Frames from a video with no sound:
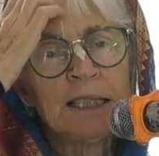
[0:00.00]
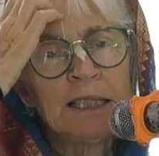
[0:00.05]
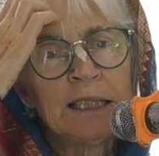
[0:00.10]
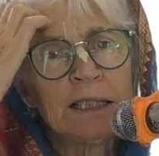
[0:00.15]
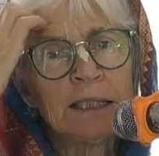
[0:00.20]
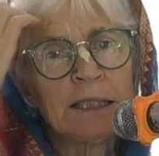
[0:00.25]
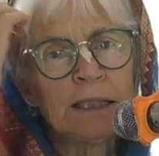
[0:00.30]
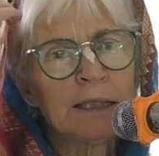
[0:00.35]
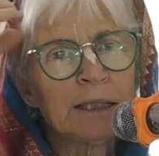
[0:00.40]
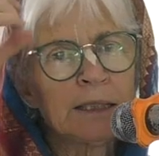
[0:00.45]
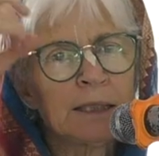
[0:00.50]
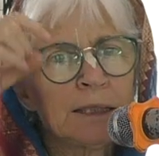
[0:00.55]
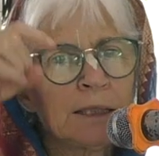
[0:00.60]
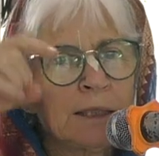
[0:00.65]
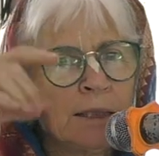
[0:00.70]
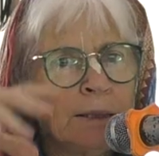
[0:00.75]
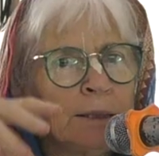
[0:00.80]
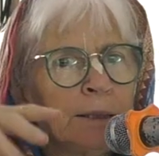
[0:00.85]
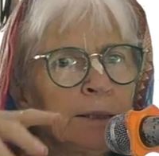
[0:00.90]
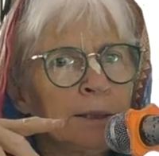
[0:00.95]

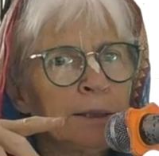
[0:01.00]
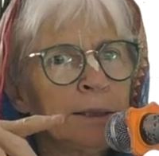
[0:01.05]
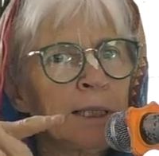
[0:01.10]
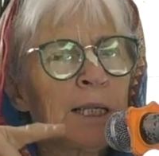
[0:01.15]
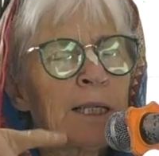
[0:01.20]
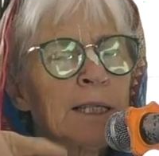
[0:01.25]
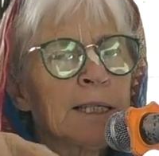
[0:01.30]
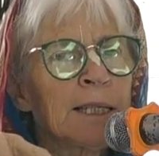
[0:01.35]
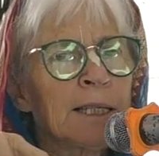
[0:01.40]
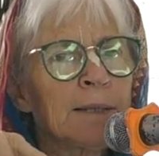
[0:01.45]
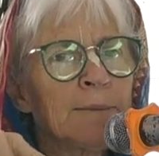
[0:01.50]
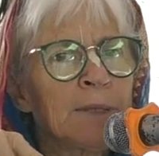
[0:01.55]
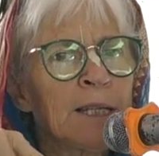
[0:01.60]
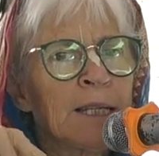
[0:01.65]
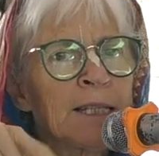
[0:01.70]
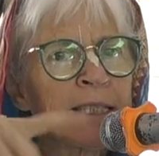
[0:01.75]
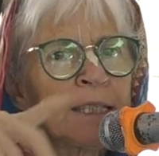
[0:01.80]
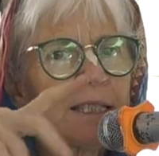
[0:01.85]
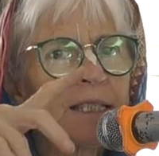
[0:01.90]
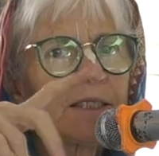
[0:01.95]
Narottam
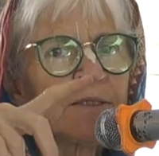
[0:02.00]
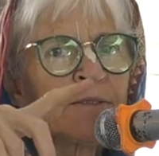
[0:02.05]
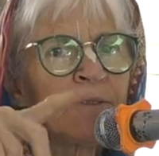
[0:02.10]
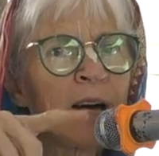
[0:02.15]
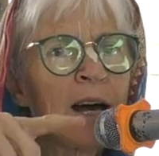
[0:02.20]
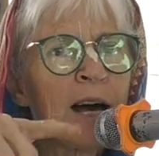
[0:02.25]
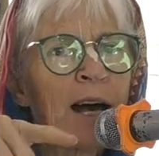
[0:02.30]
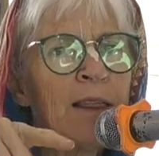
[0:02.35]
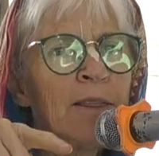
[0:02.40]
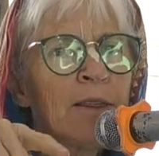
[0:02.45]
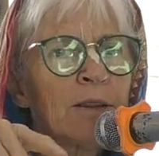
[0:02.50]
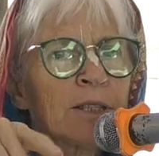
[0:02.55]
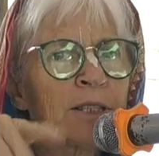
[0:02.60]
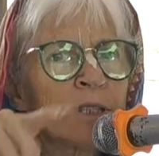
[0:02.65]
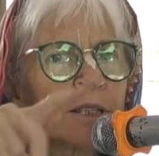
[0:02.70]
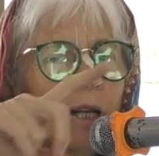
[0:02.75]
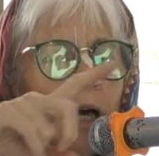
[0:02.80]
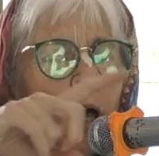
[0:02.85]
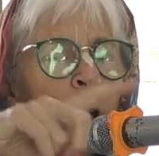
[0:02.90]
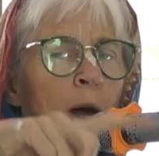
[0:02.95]
Das's
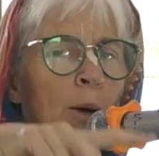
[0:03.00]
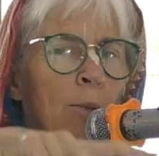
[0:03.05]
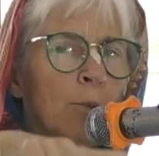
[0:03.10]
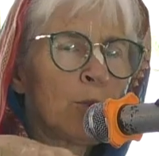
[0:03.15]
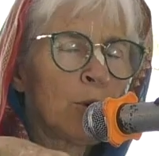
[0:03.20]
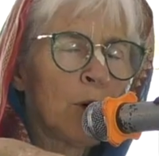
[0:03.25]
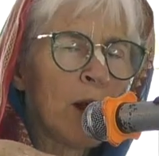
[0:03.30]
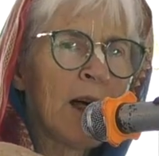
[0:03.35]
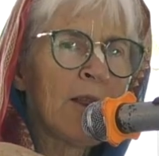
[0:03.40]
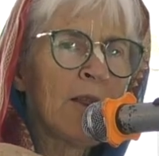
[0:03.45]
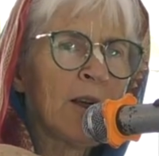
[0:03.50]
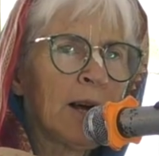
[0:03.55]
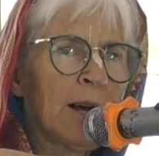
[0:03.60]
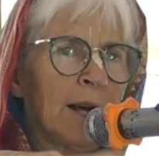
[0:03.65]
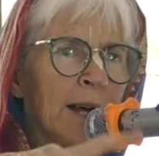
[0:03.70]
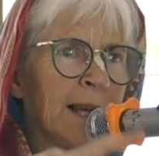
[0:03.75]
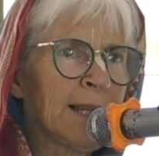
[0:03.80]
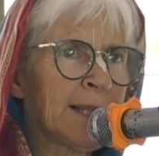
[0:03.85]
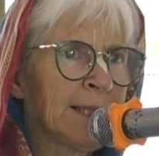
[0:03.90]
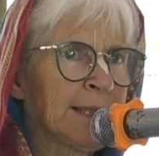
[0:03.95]
father's brother
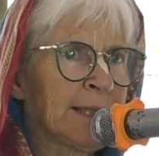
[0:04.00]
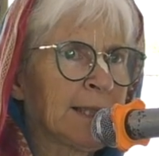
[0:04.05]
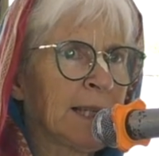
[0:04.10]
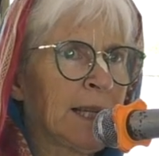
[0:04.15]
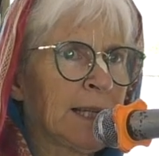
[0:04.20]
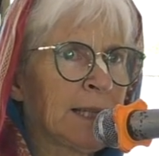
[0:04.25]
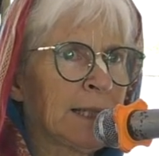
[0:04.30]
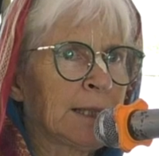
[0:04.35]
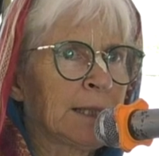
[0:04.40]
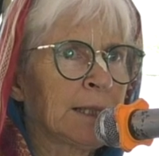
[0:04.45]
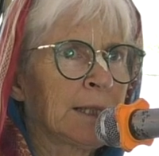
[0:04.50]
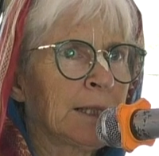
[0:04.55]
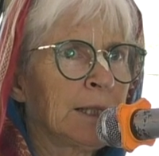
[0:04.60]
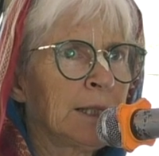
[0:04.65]
had a son,